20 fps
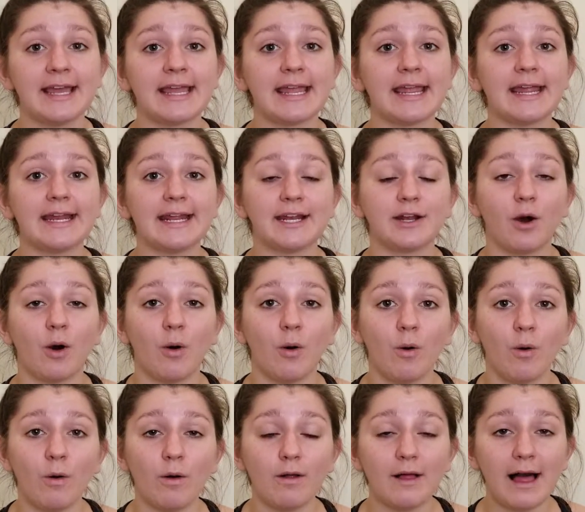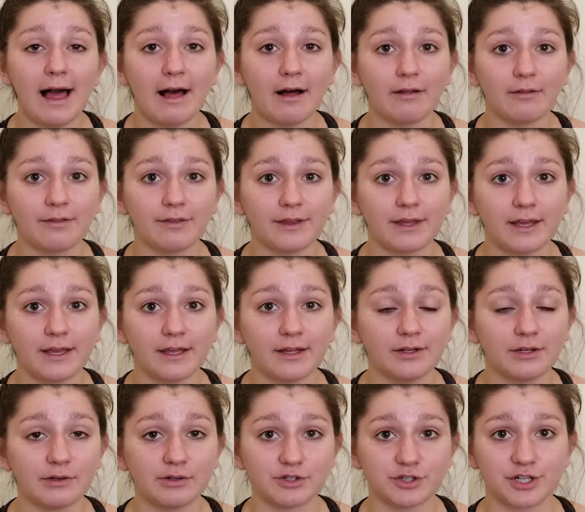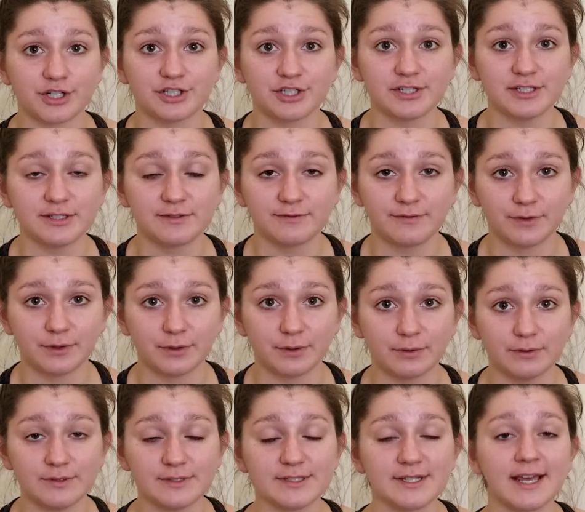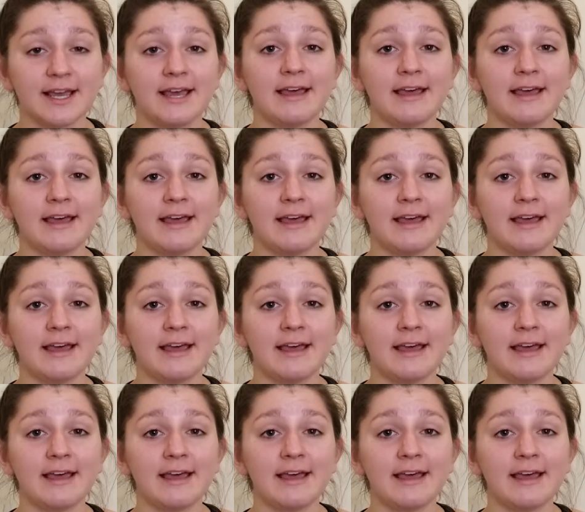eating whole, healthy, nutritious foods,